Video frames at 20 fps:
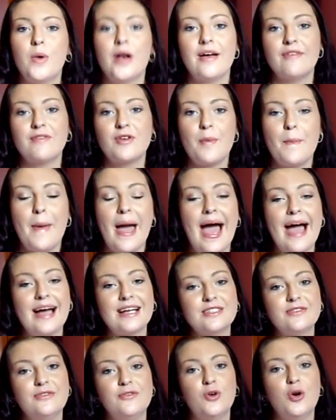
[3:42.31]
I've got
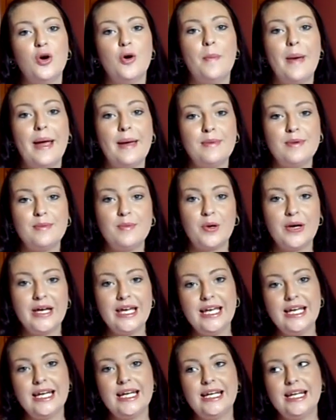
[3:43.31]
packed for baby
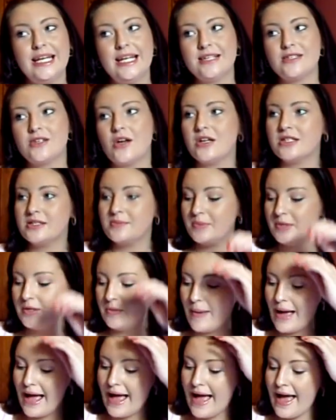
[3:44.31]
boy in his
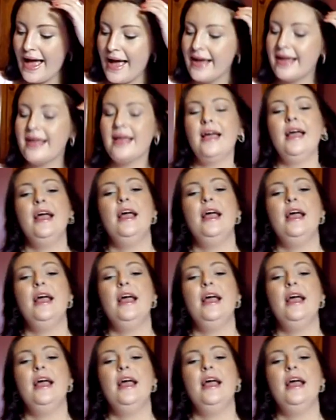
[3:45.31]
hospital bag.